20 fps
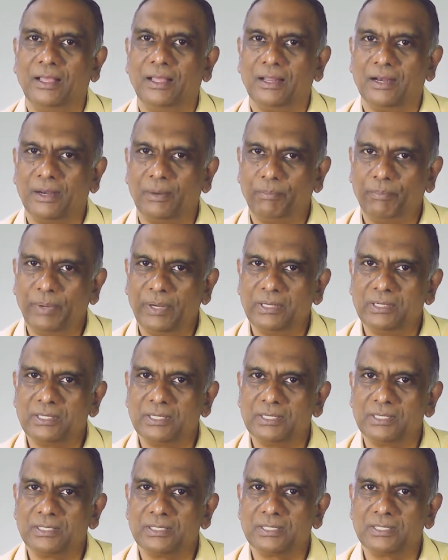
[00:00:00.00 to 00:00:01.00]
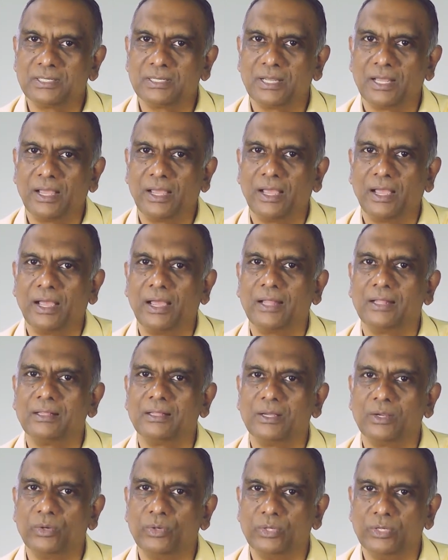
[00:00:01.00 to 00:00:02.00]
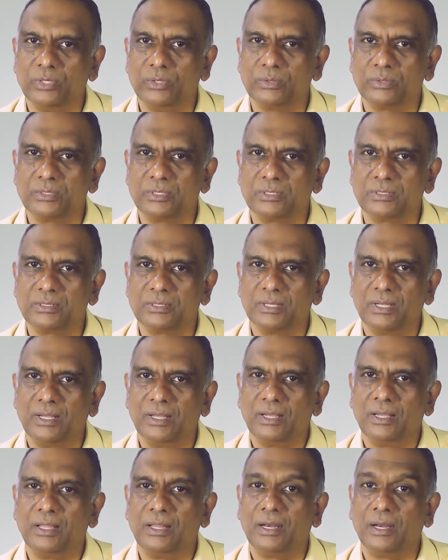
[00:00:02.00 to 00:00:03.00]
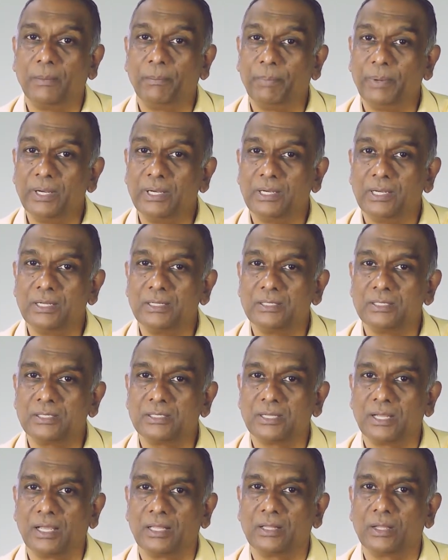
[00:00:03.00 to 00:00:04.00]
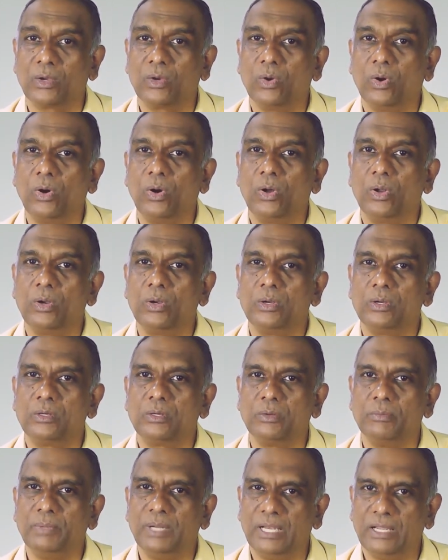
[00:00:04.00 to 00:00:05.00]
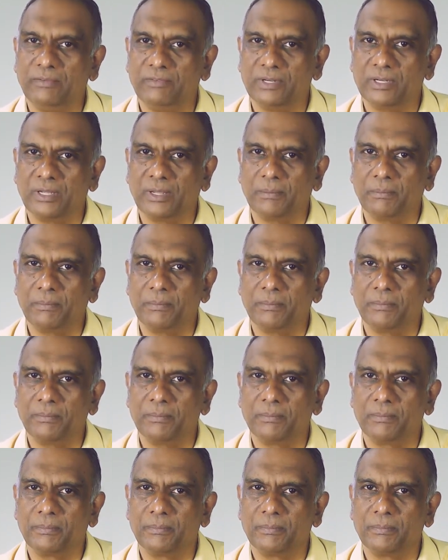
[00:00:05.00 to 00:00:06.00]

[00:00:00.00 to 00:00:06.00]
Repentance and the good news. Repentance and the call to believe in Him.